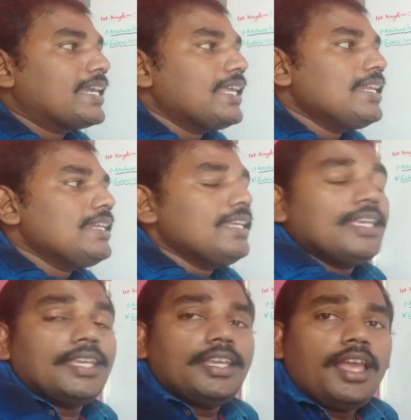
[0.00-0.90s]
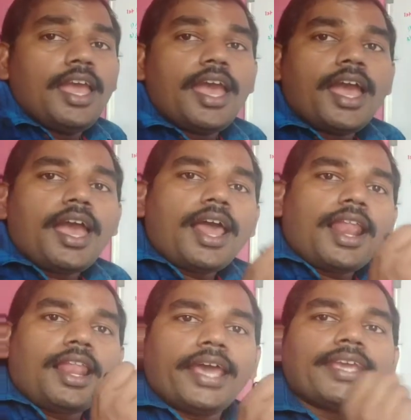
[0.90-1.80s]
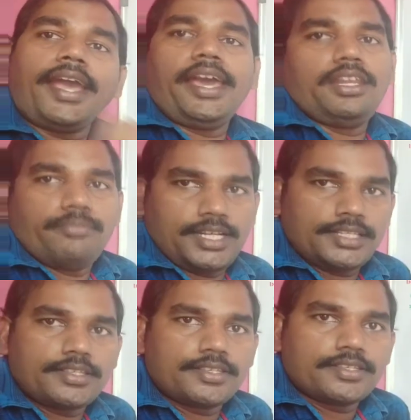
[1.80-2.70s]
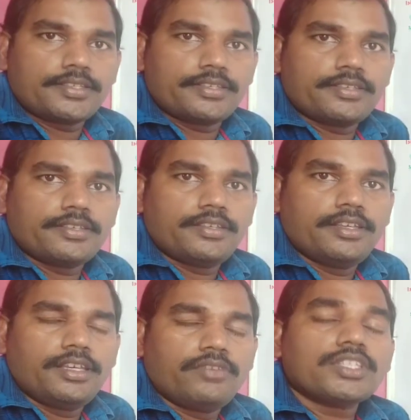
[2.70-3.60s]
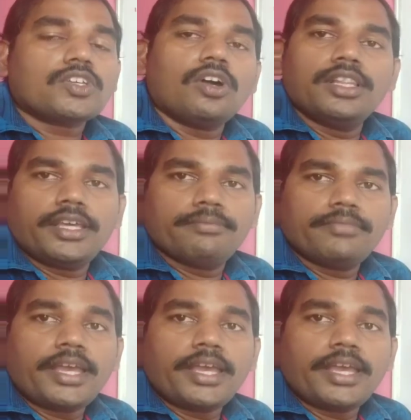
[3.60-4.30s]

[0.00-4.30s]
tinny like animals. He was called them